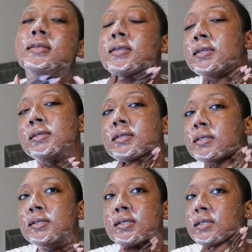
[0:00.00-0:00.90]

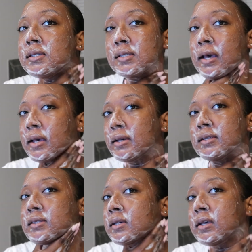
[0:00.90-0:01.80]
60
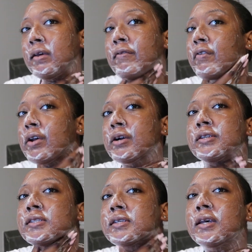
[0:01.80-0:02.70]
seconds to give your
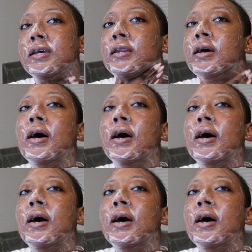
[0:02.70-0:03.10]
skin